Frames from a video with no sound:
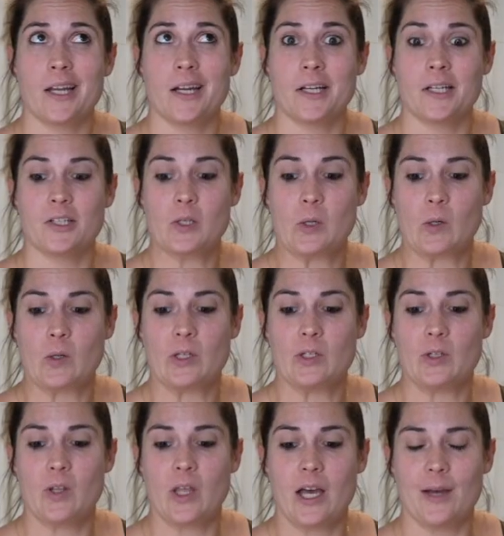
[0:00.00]
I can totally
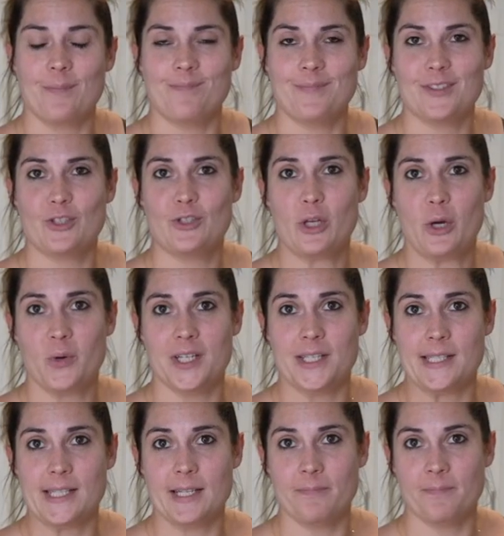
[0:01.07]
do that. So
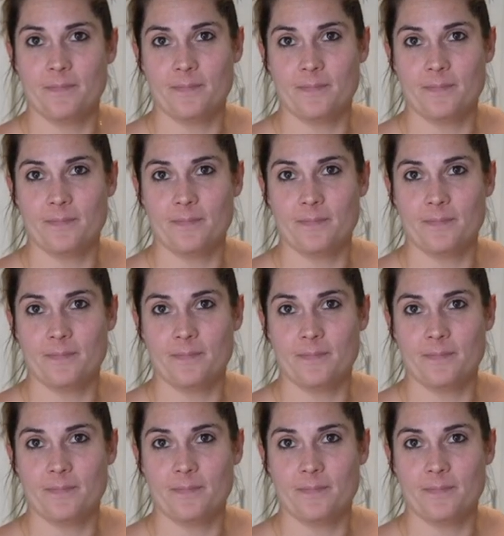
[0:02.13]
easy.